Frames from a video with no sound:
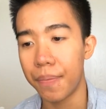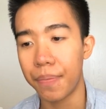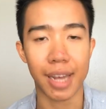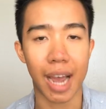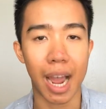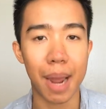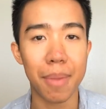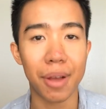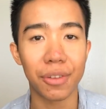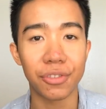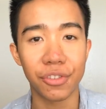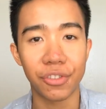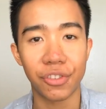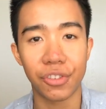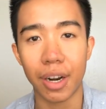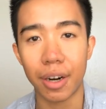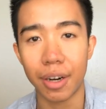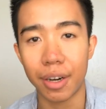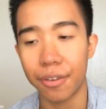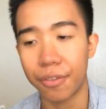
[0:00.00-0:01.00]
Time
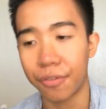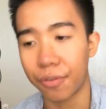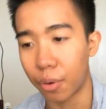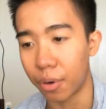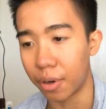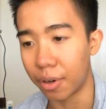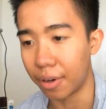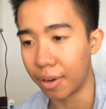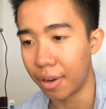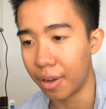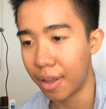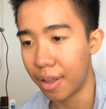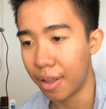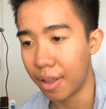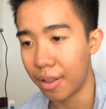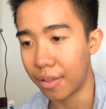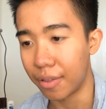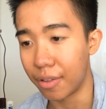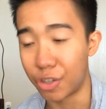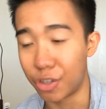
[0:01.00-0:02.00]
necessary for
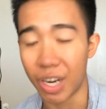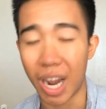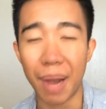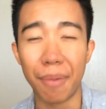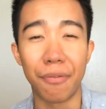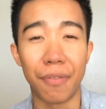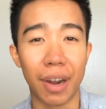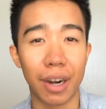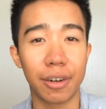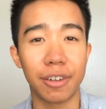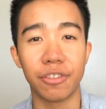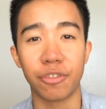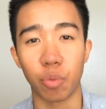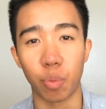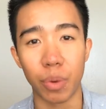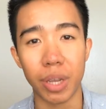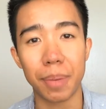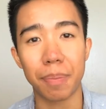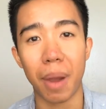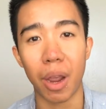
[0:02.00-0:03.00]
the job varies
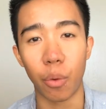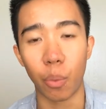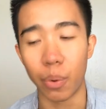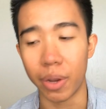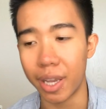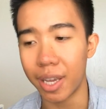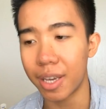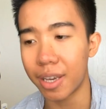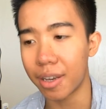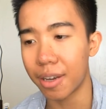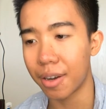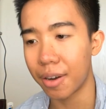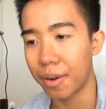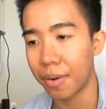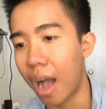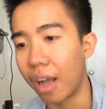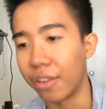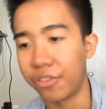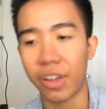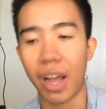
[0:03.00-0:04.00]
week by week,
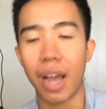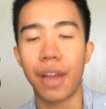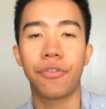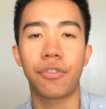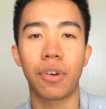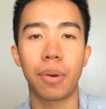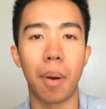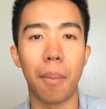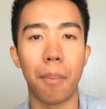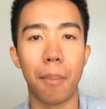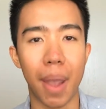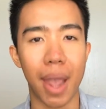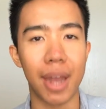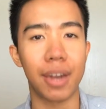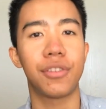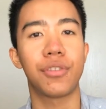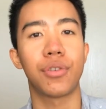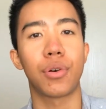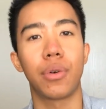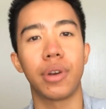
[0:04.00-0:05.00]
aside from a
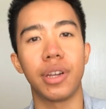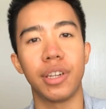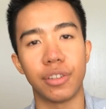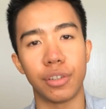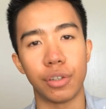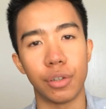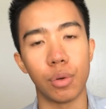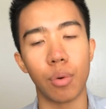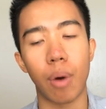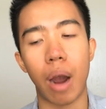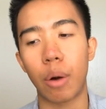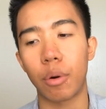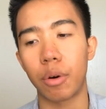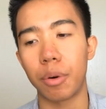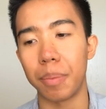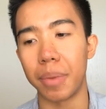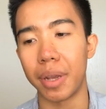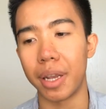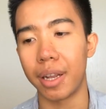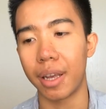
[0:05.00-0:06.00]
mandatory two
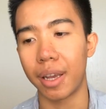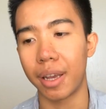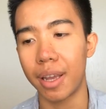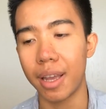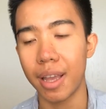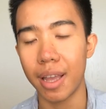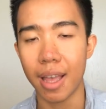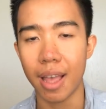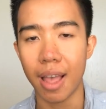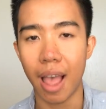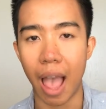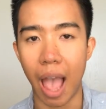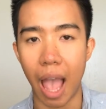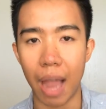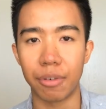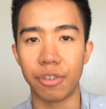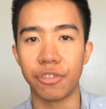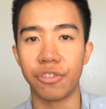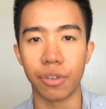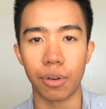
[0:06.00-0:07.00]
hour meeting
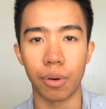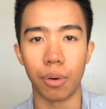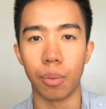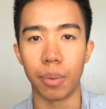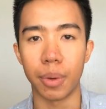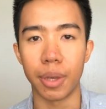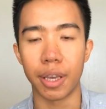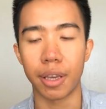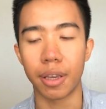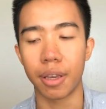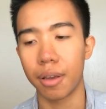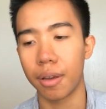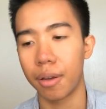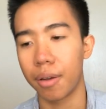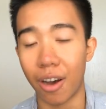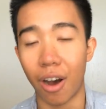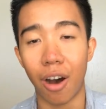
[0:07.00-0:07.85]
every single week.